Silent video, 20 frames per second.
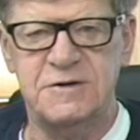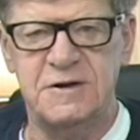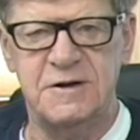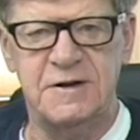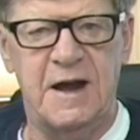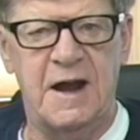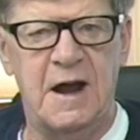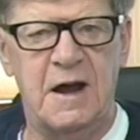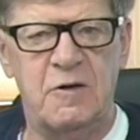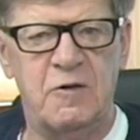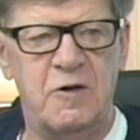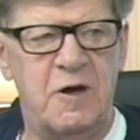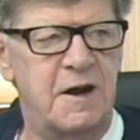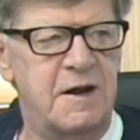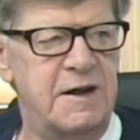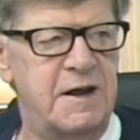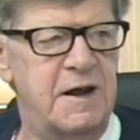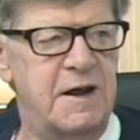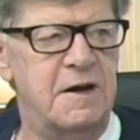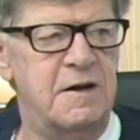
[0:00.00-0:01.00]
And now
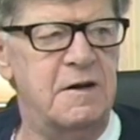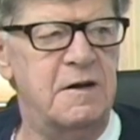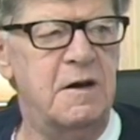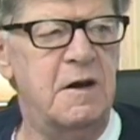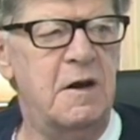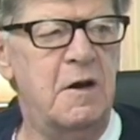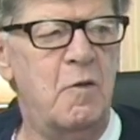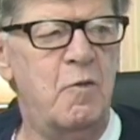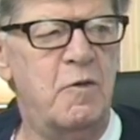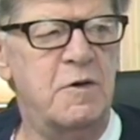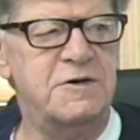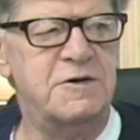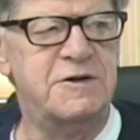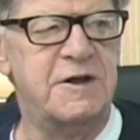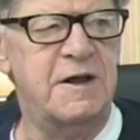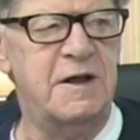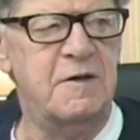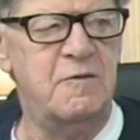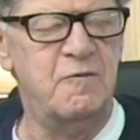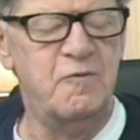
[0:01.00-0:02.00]
again, once
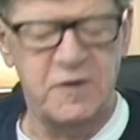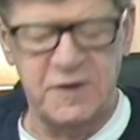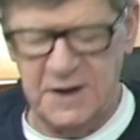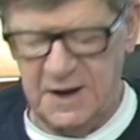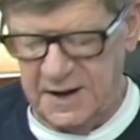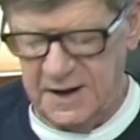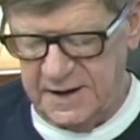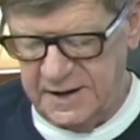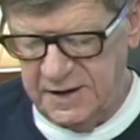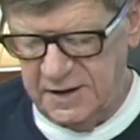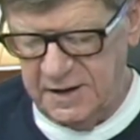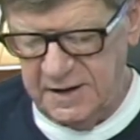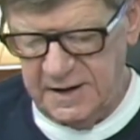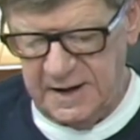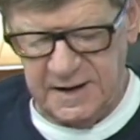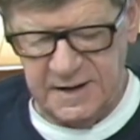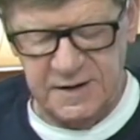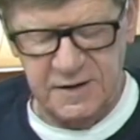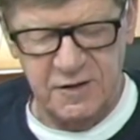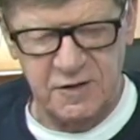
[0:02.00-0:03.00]
again, we got
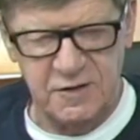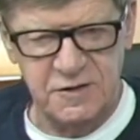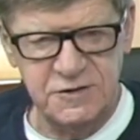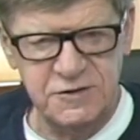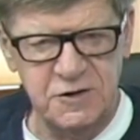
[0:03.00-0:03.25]
internet here.